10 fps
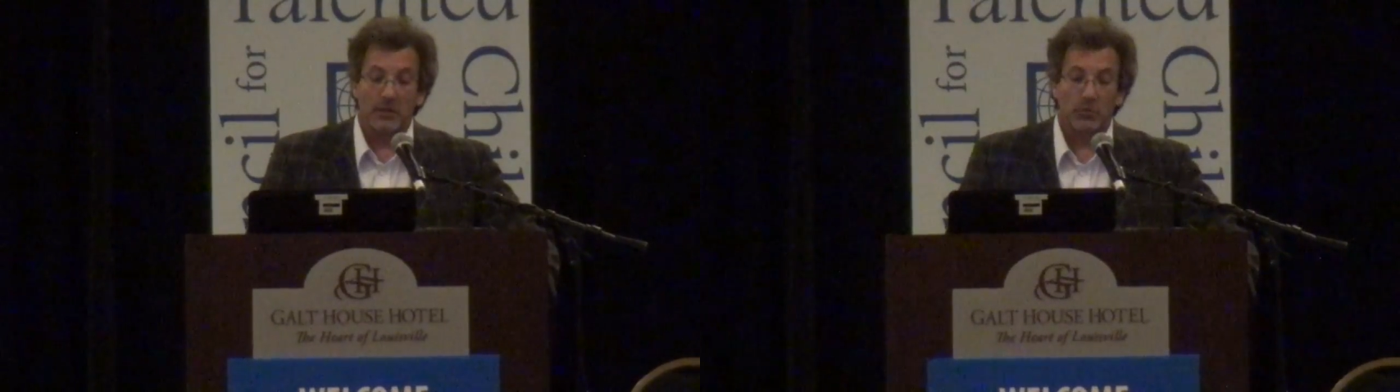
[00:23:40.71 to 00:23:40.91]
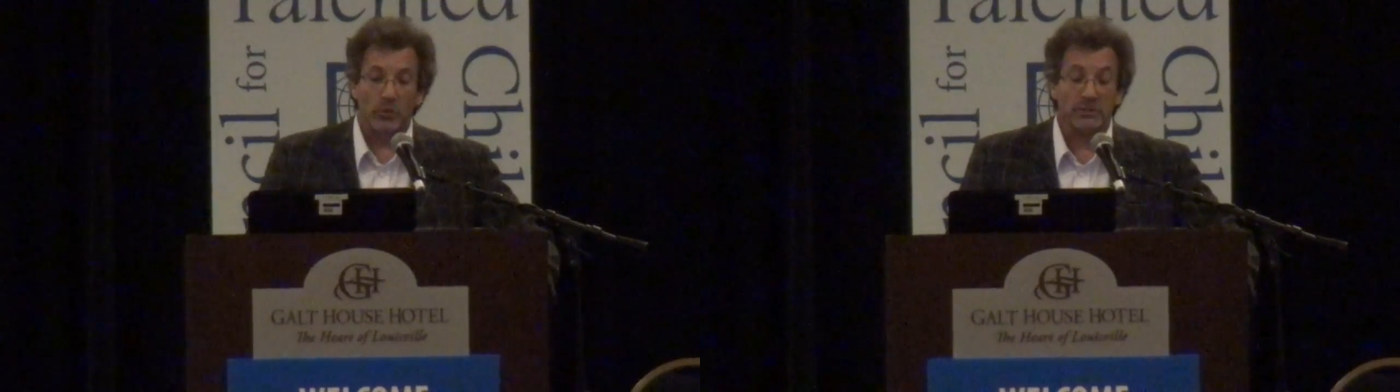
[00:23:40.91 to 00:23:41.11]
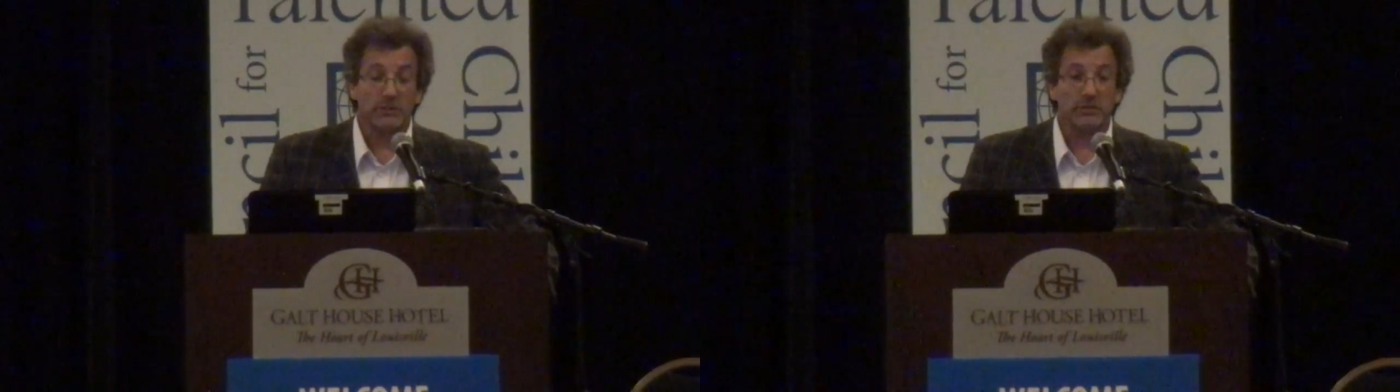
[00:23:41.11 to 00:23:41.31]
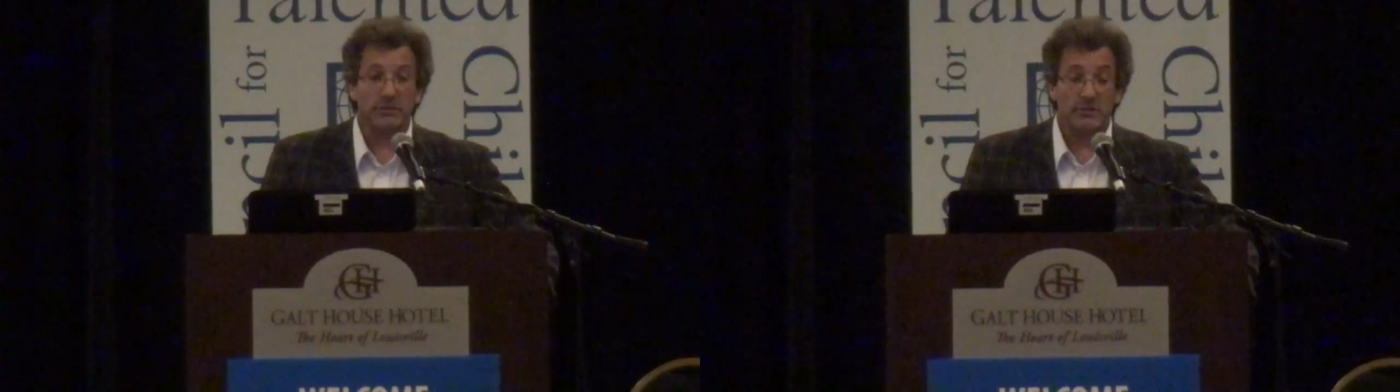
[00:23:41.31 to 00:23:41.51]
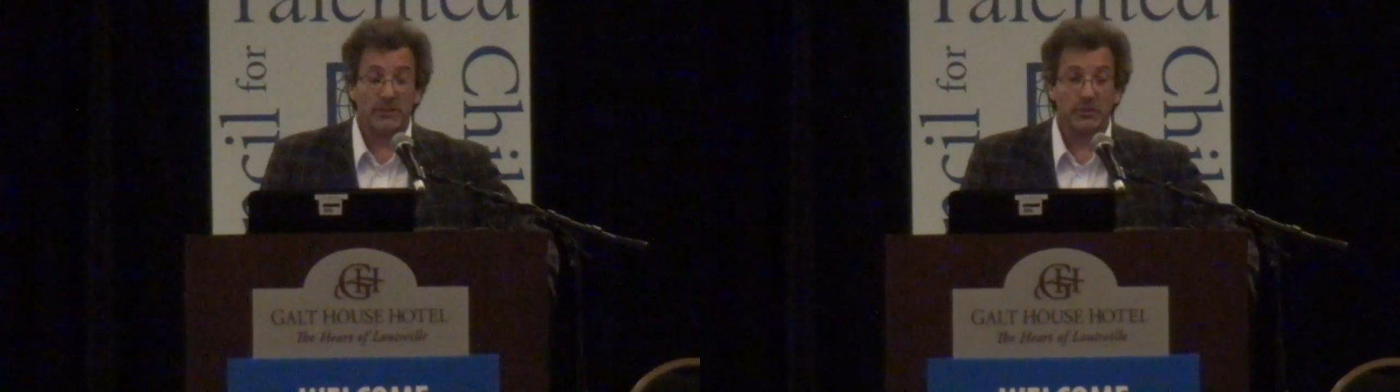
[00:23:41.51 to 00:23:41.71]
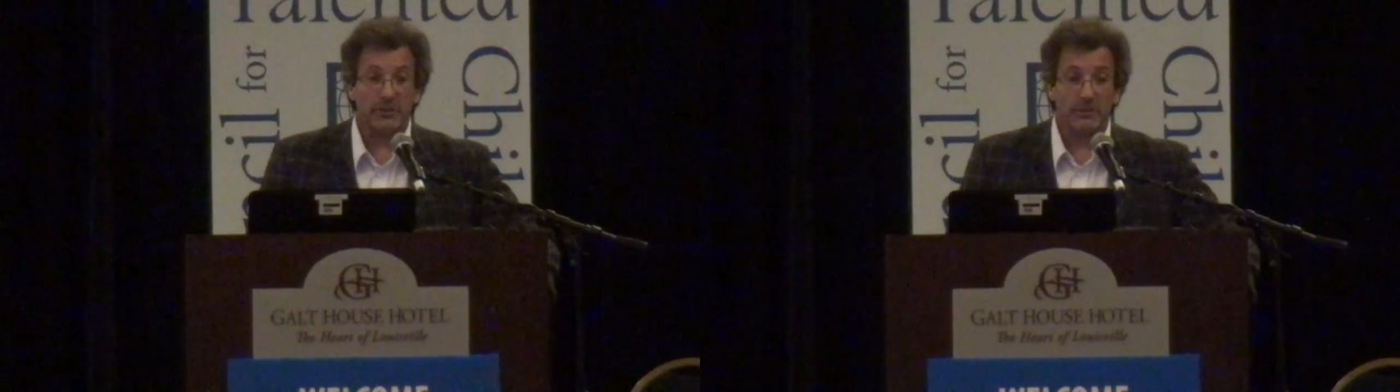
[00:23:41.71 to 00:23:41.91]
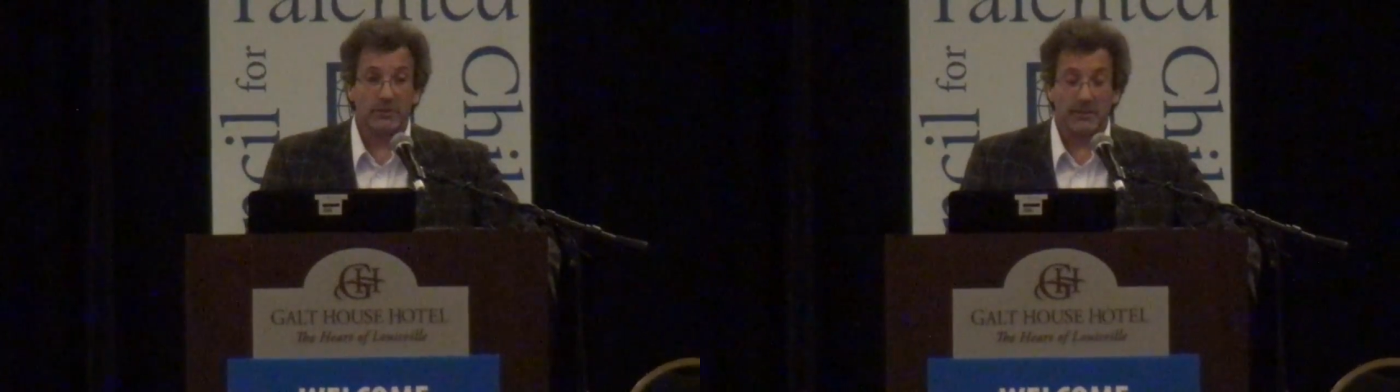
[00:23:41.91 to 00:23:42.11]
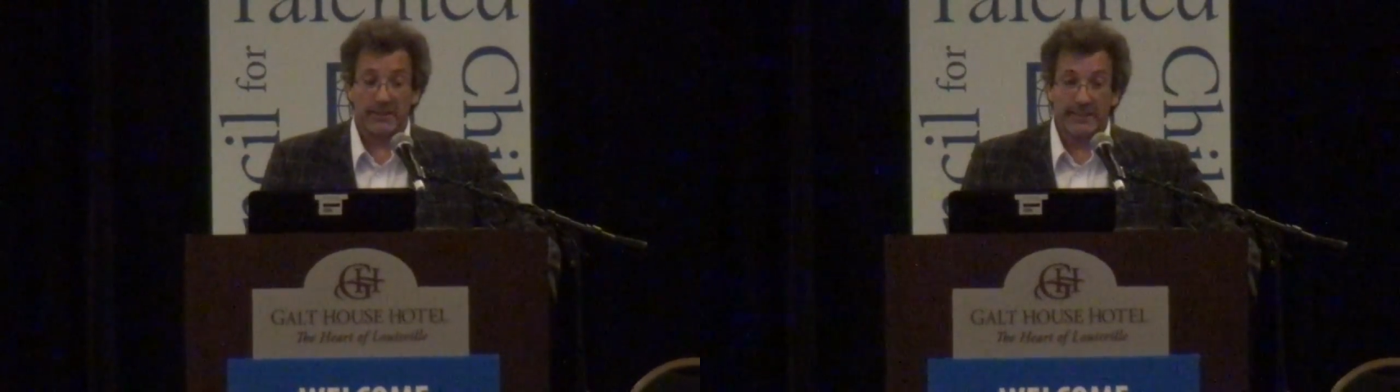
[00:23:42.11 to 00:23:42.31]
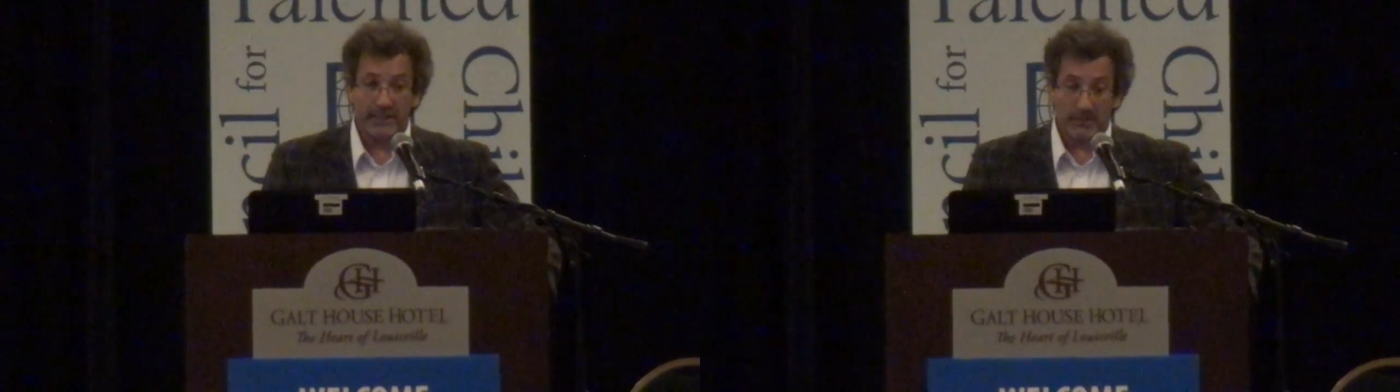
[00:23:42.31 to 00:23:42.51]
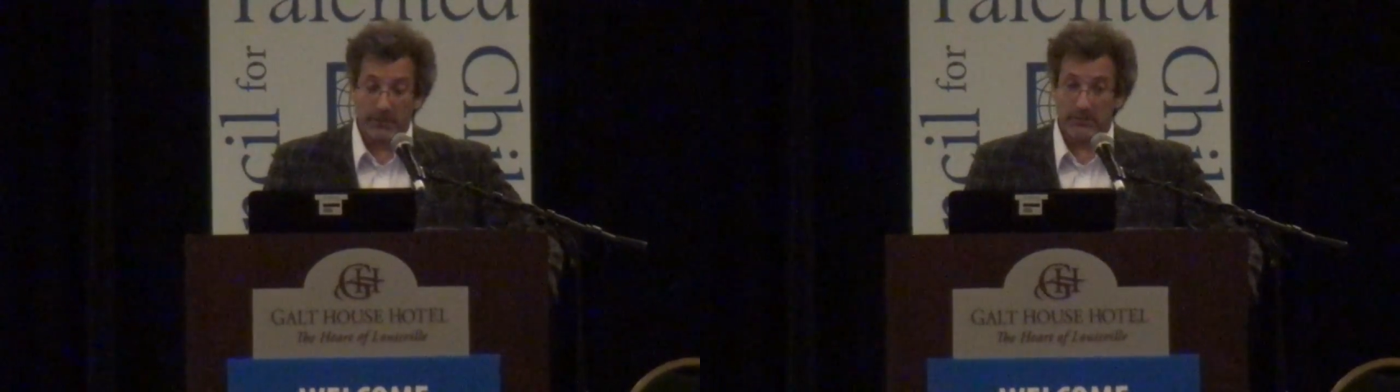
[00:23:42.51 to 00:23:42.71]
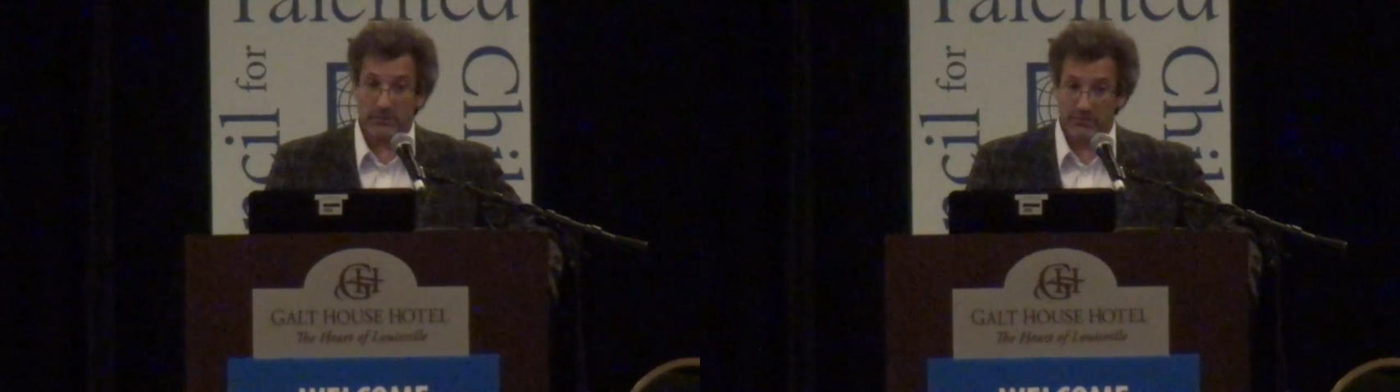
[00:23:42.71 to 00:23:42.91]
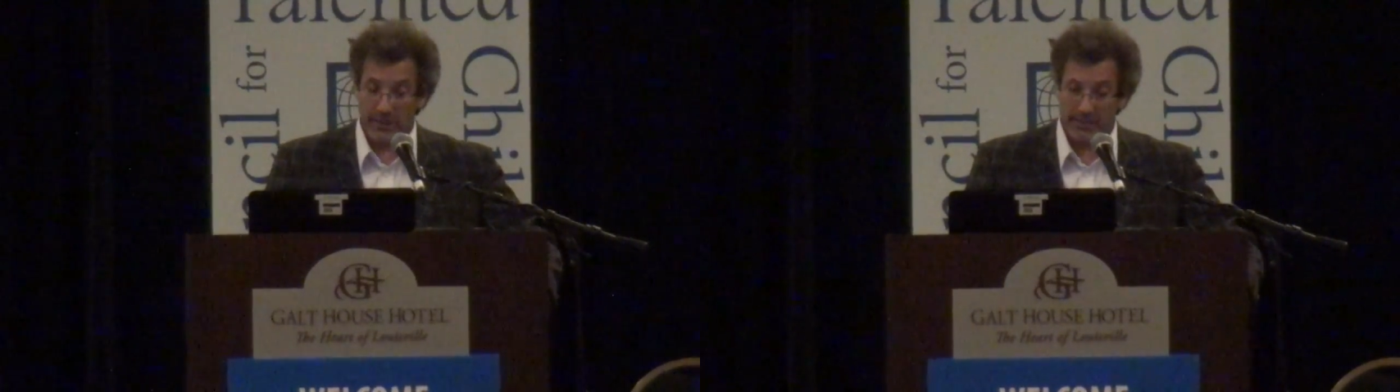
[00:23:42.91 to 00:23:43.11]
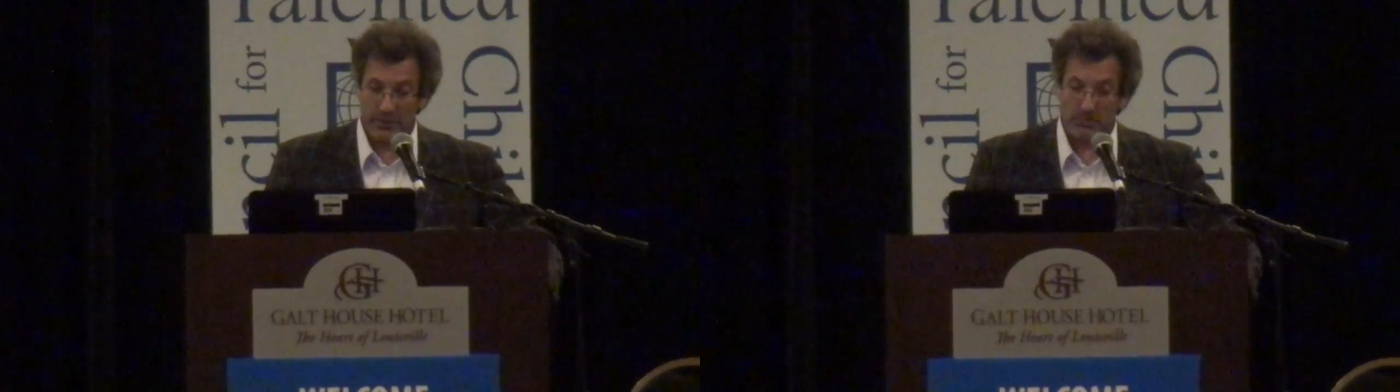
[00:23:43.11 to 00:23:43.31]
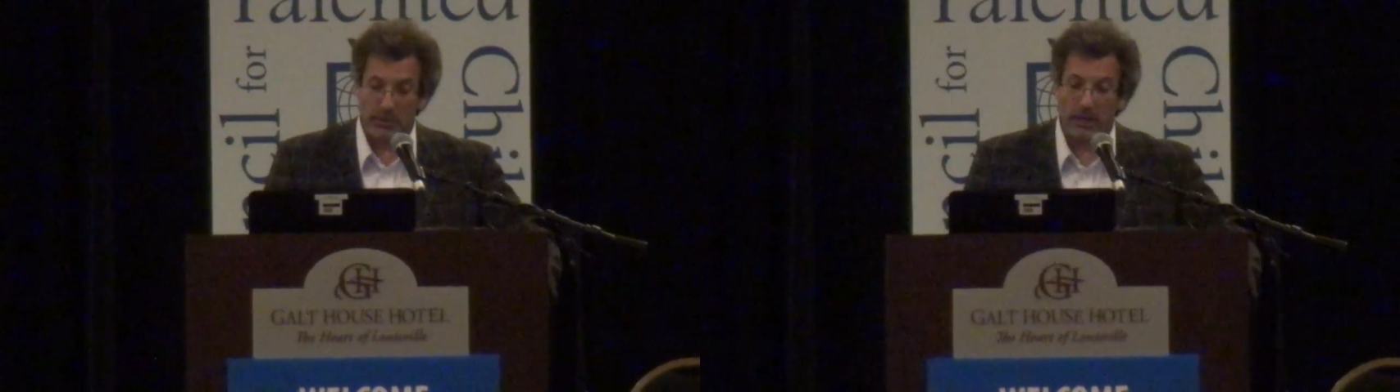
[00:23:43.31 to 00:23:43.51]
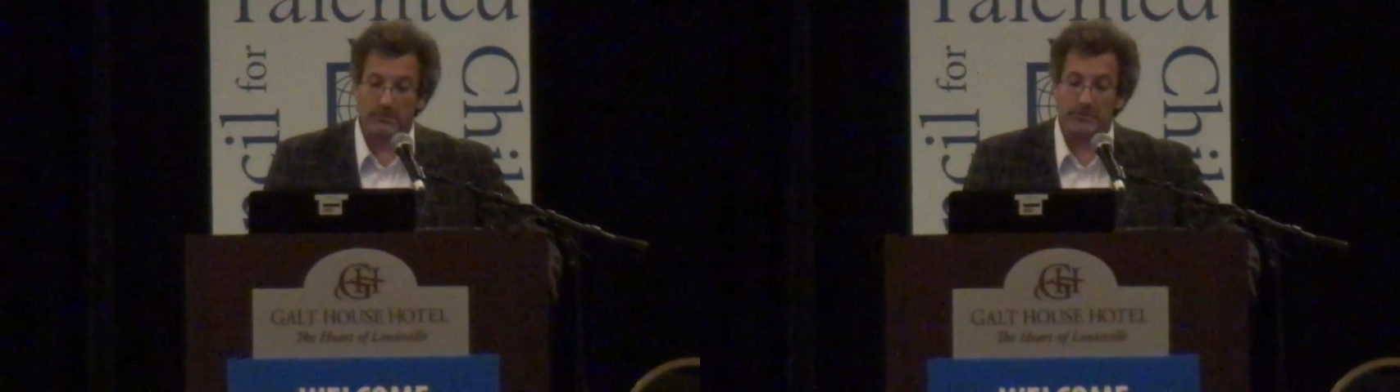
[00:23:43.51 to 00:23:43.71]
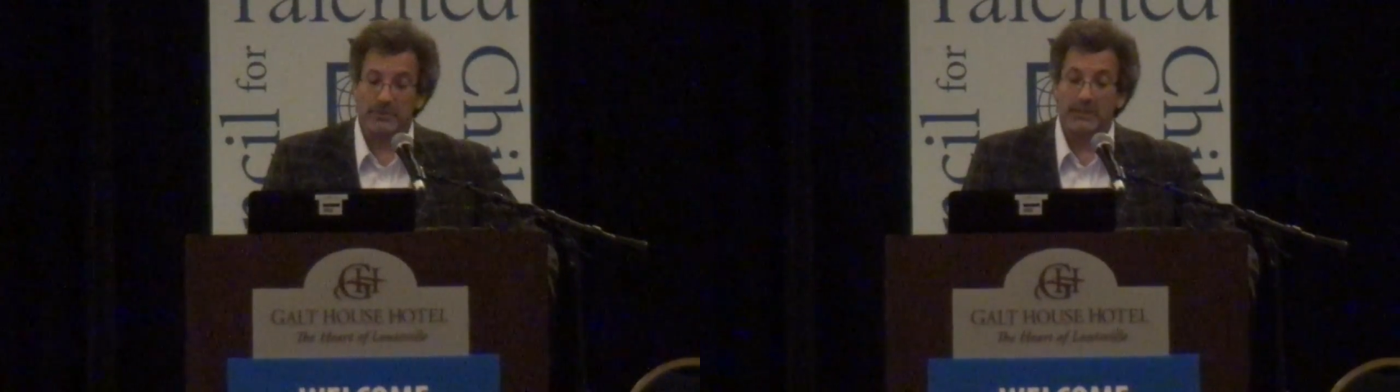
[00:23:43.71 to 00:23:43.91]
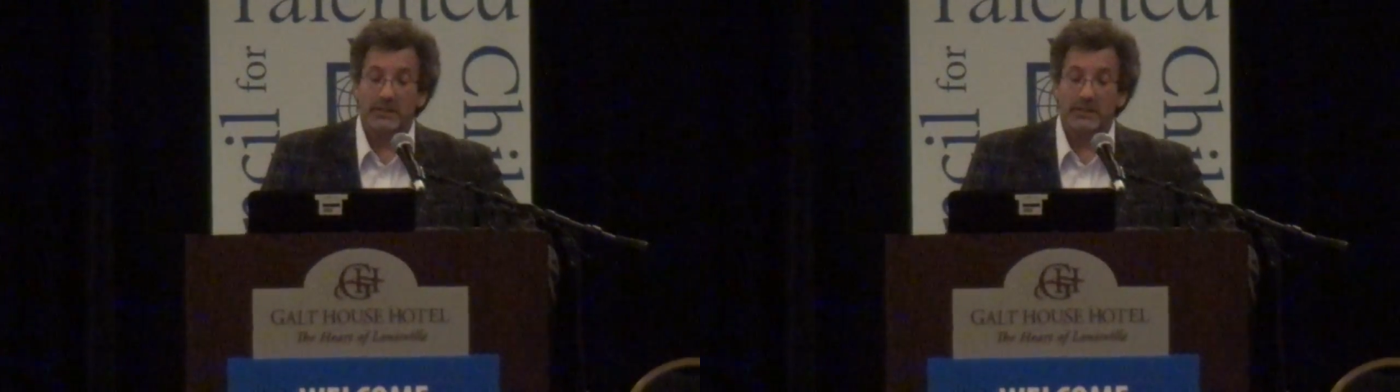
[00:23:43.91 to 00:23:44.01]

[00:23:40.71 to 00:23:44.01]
once you're thinking about defining your problem,